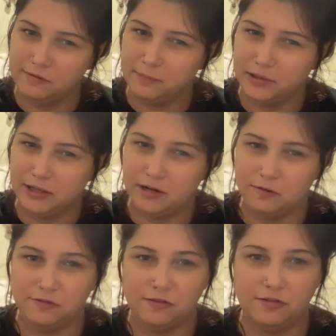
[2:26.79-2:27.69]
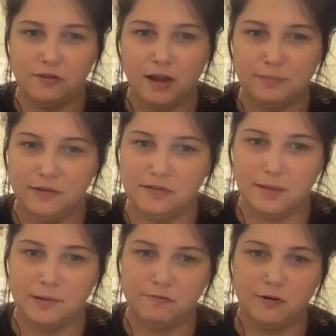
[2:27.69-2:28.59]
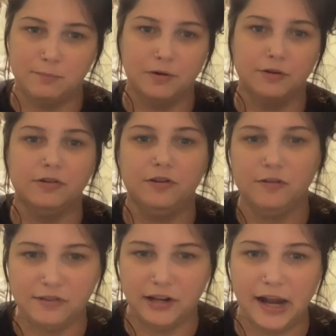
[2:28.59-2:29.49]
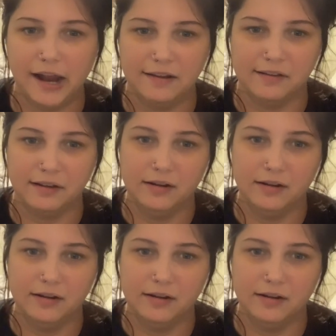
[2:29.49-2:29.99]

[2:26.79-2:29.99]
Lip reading: but they don't stop the stomach from producing acid.